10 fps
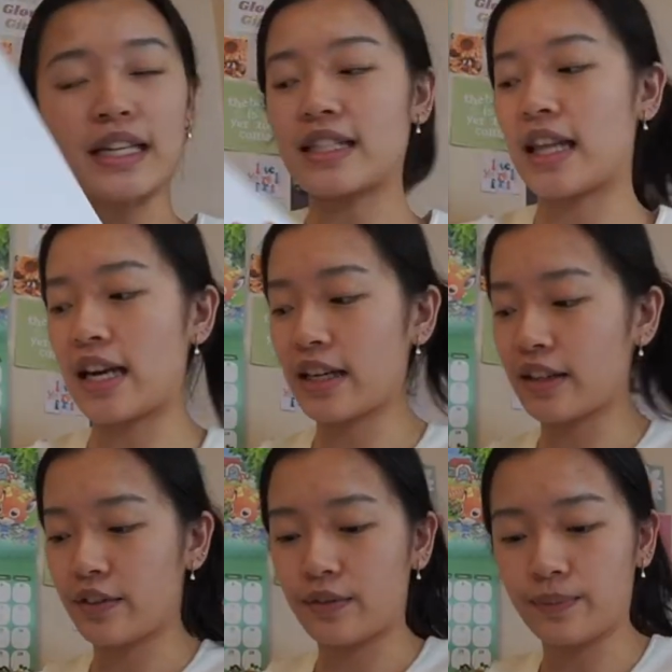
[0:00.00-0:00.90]
aesthetic
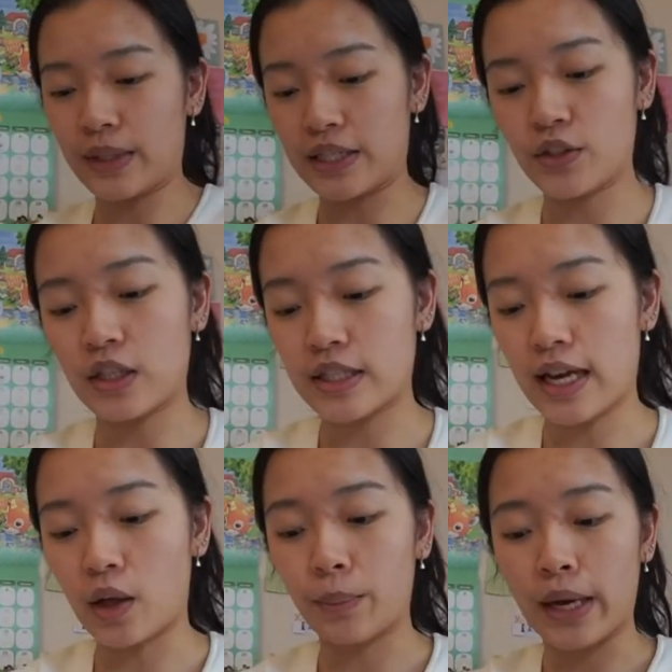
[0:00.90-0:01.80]
as you can
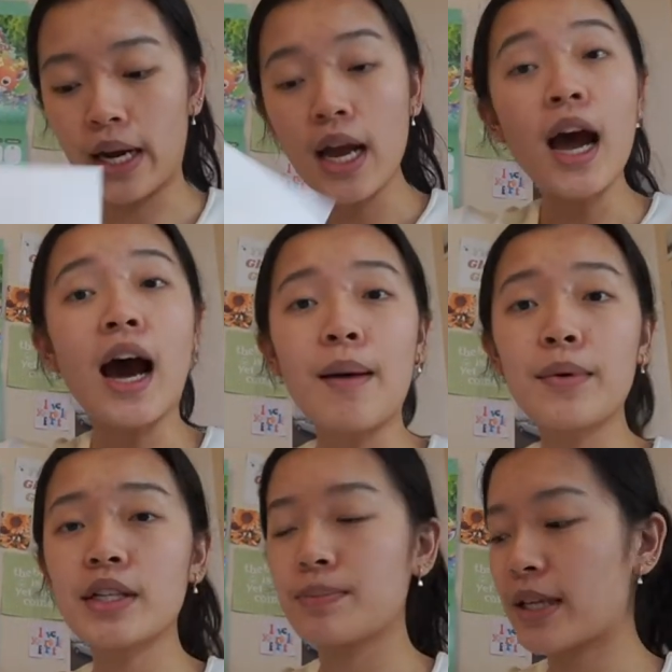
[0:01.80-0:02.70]
tell. But I'm
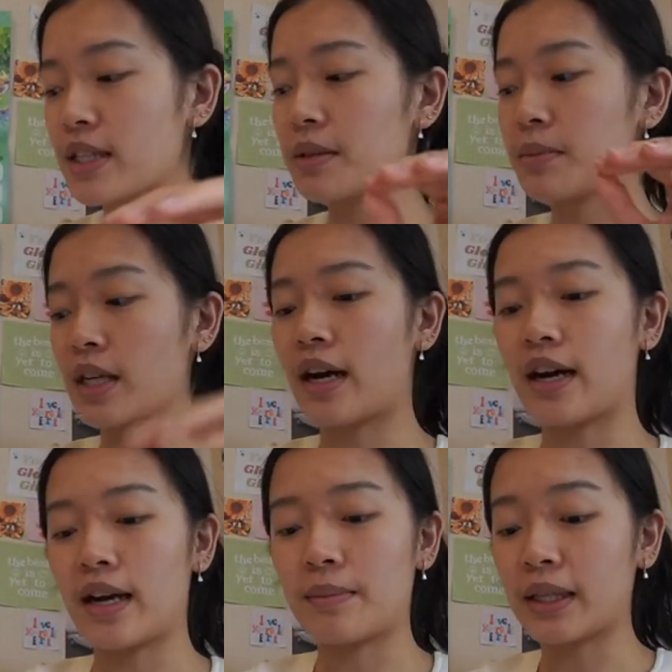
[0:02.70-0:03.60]
gonna spend some
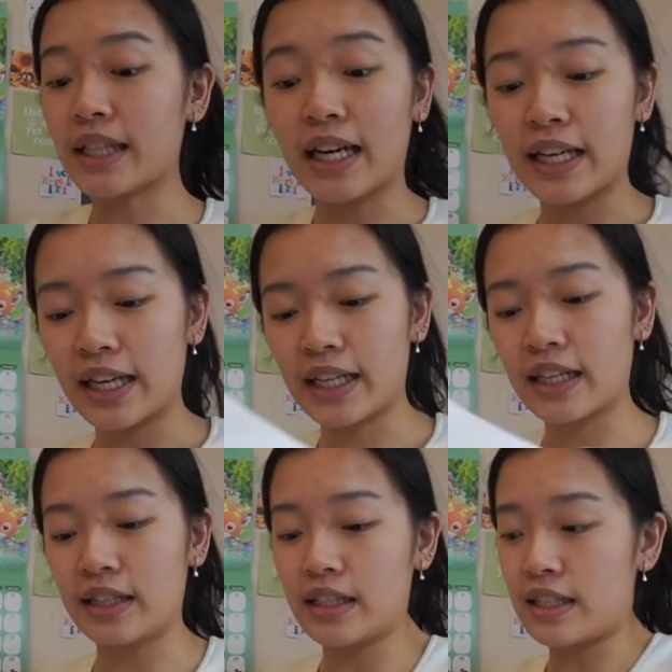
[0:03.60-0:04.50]
time
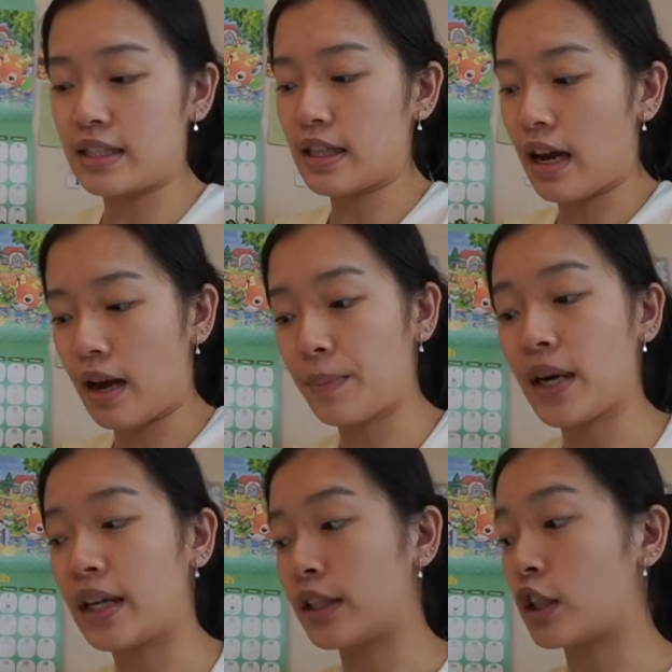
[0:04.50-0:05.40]
cutting these up
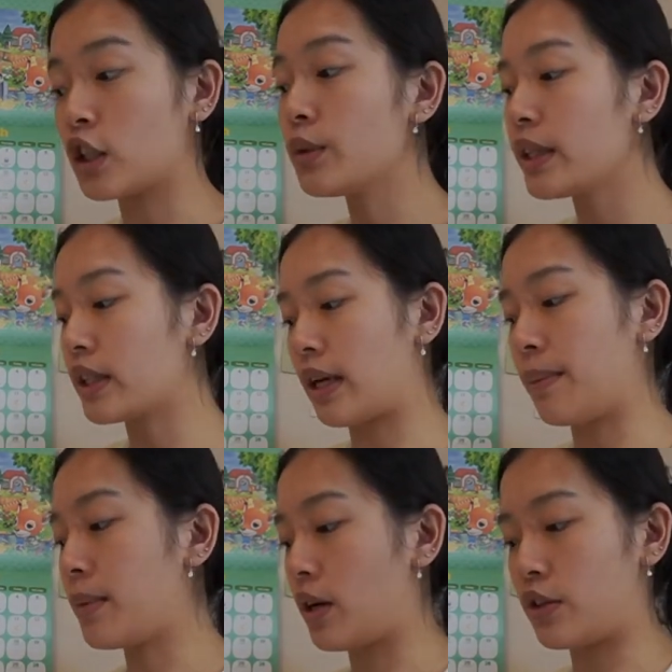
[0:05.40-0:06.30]
and gluing
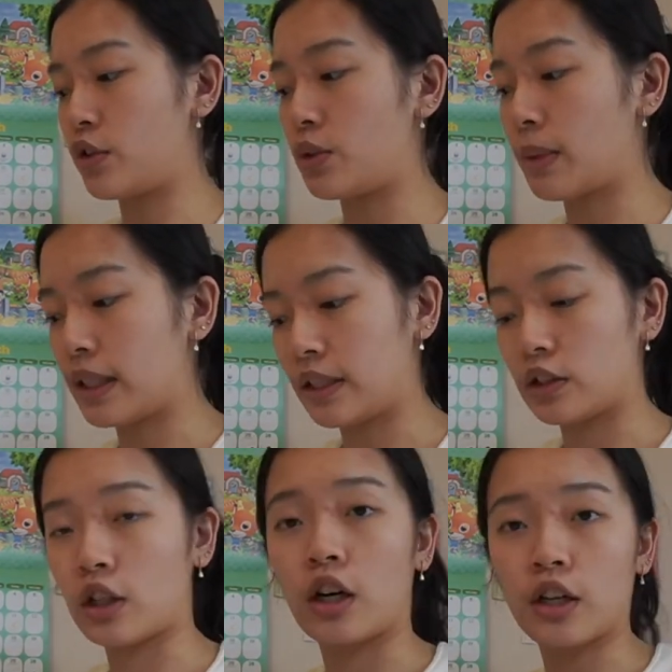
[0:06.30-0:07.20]
them onto my little
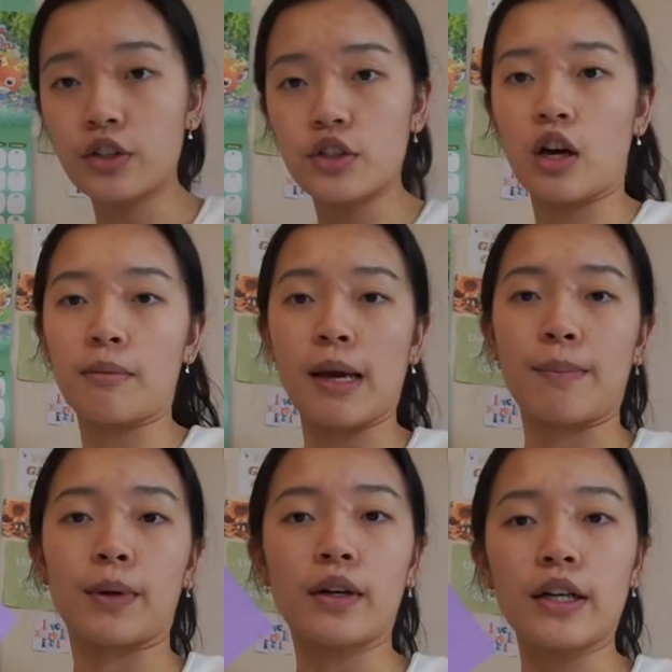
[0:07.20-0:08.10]
cardstock
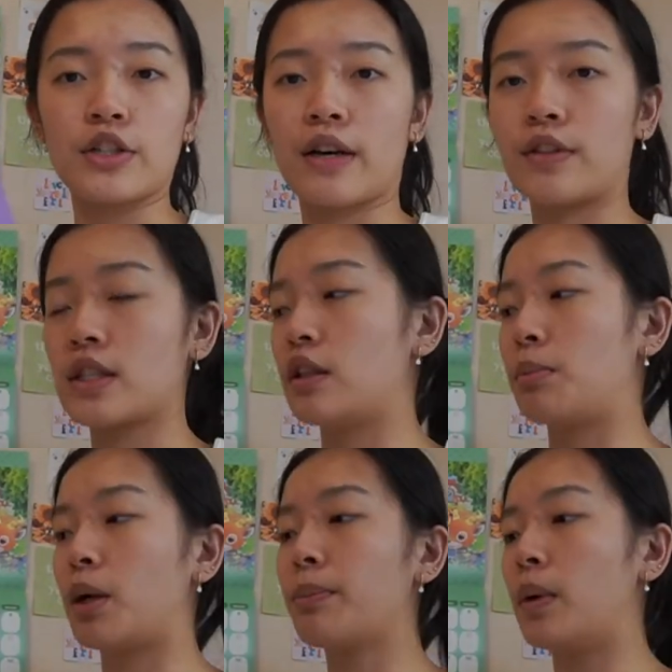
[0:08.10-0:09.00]
paper. I just have this little
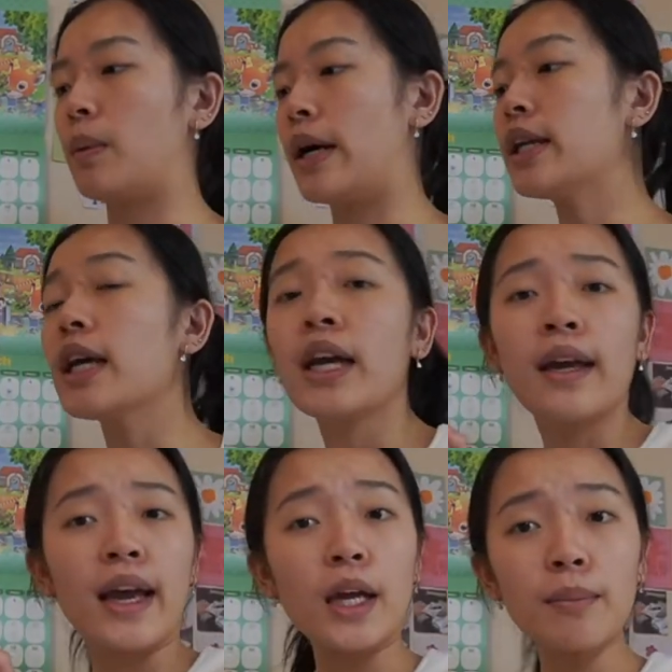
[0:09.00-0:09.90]
purple one
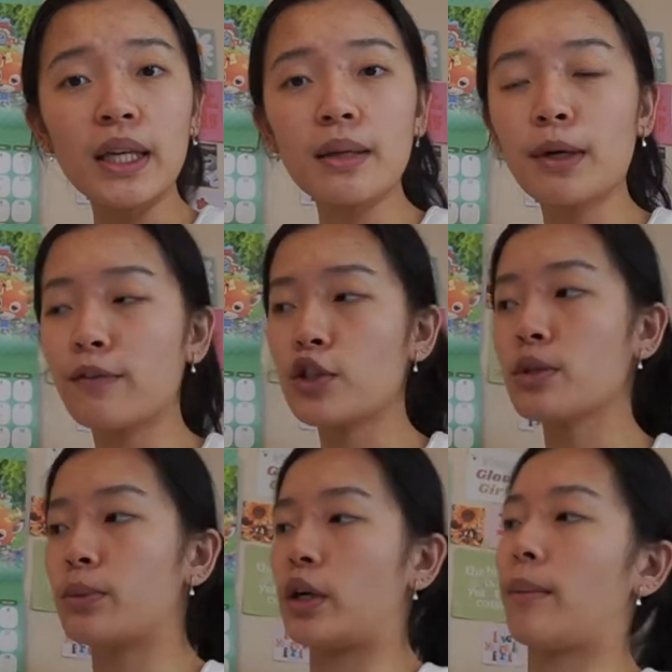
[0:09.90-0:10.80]
and making my
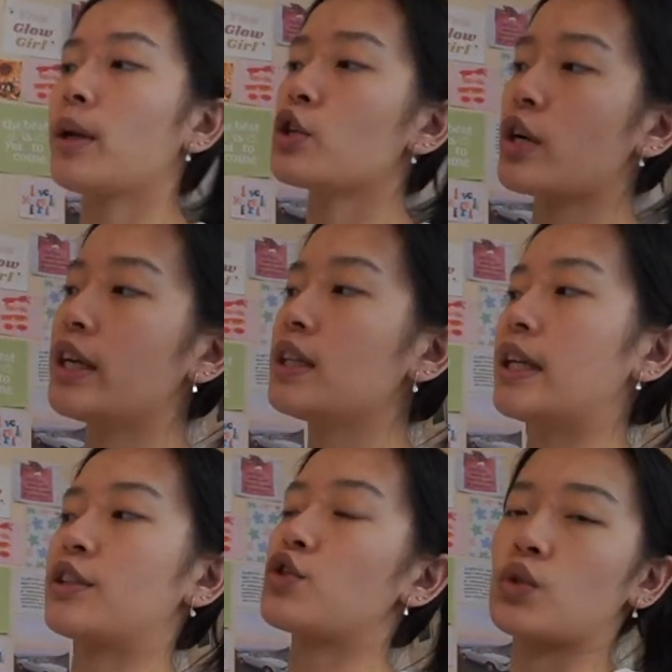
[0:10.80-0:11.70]
vision board. I'm gonna try and
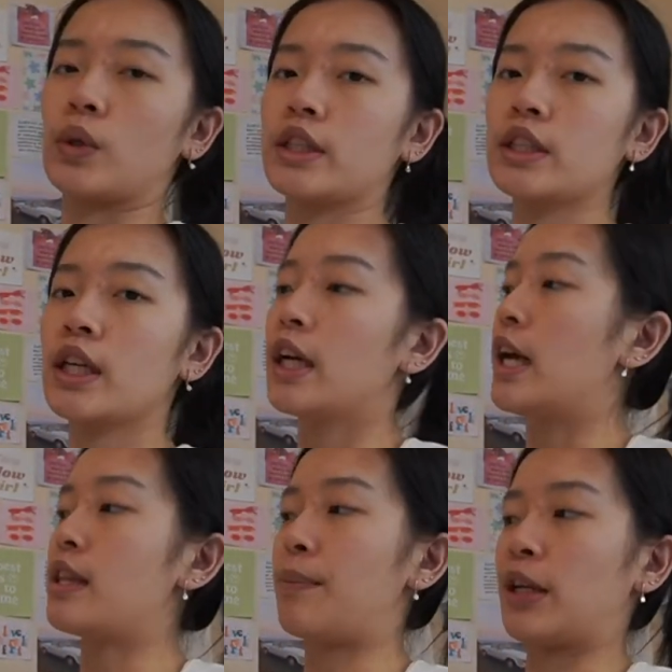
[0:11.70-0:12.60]
like sort
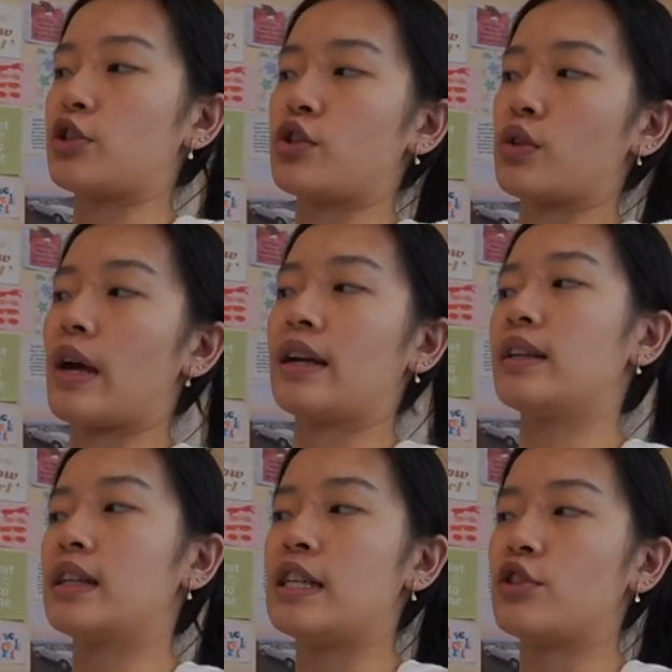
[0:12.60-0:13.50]
the pictures so that
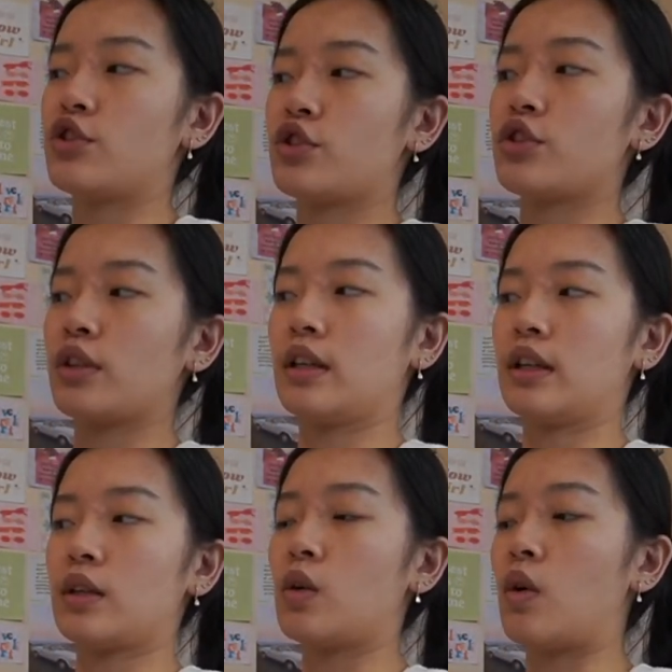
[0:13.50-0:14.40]
each
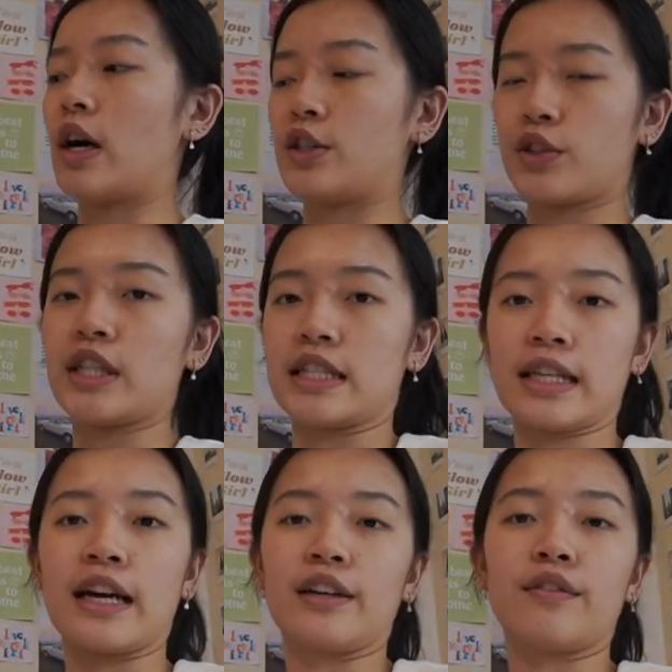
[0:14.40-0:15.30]
quadrant is
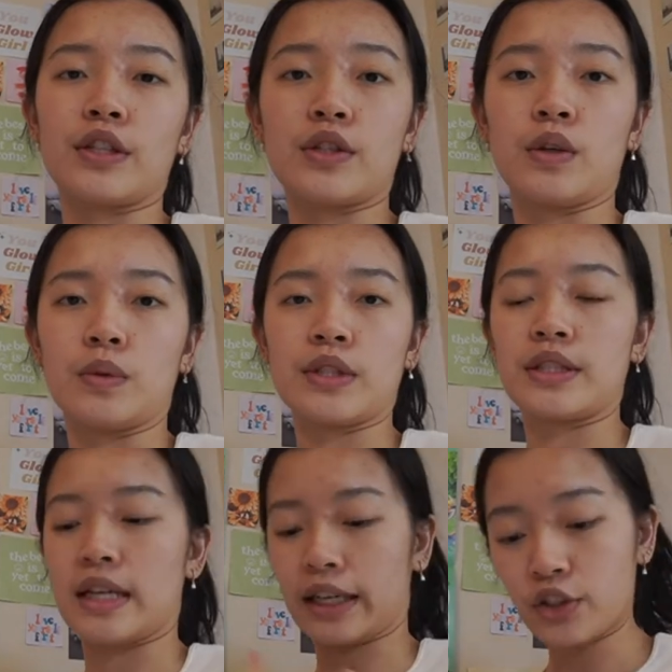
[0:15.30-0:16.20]
kind of its own
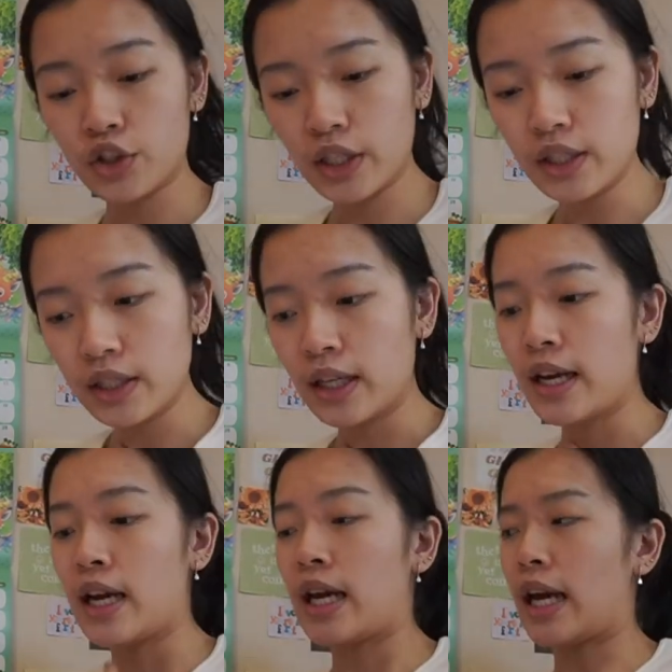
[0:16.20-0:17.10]
section
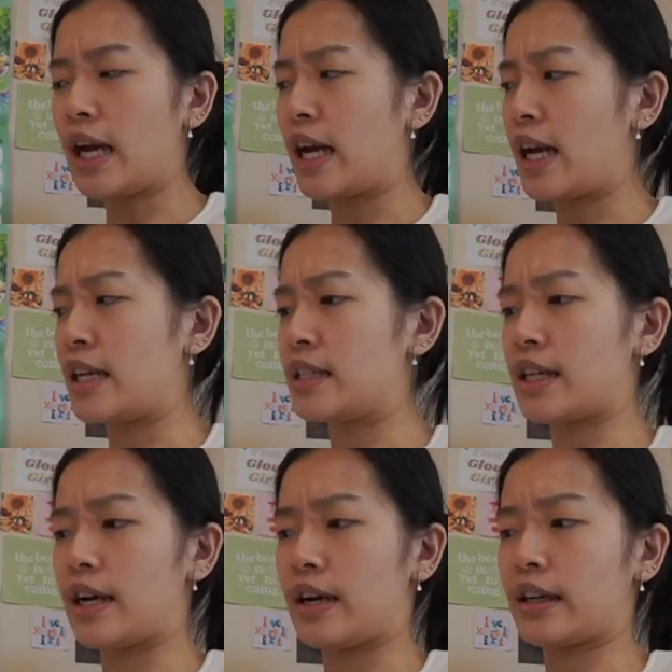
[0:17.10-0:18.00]
and
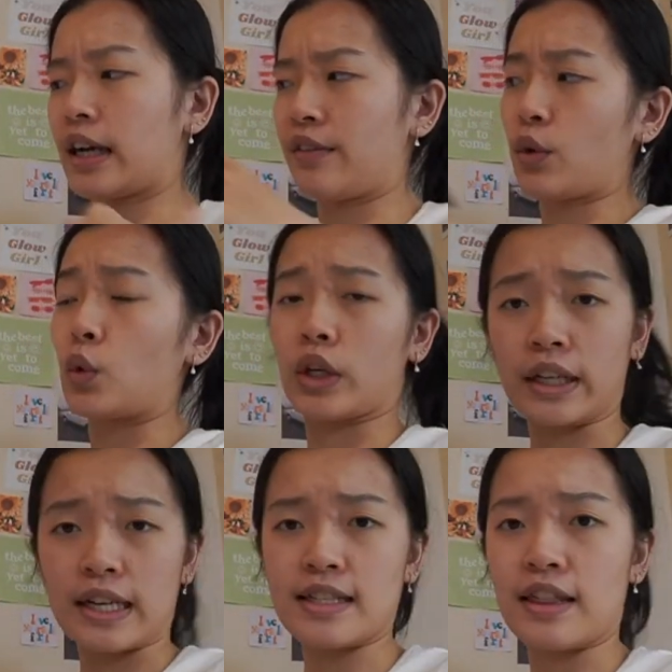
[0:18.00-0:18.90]
uh, kind of
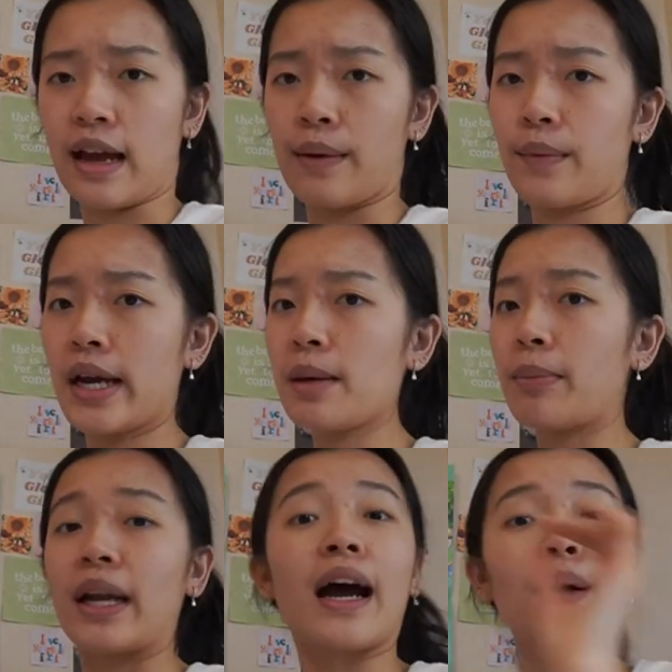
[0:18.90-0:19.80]
organize it that way,
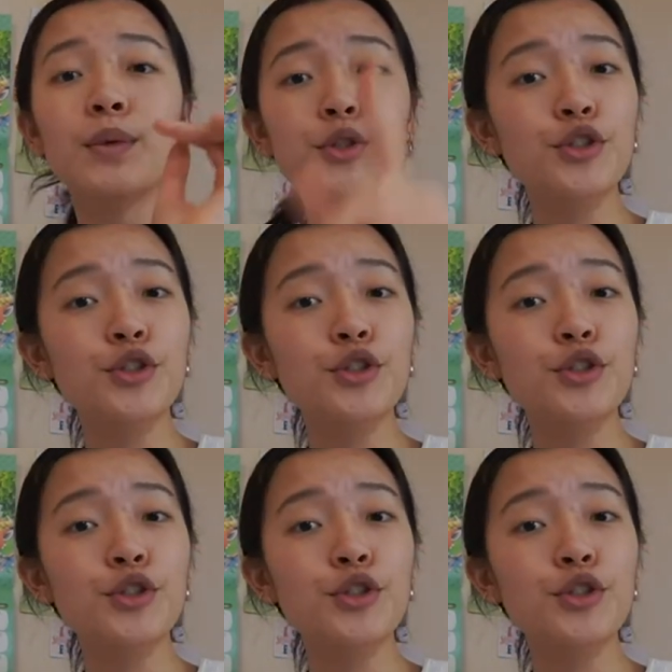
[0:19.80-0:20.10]
but I will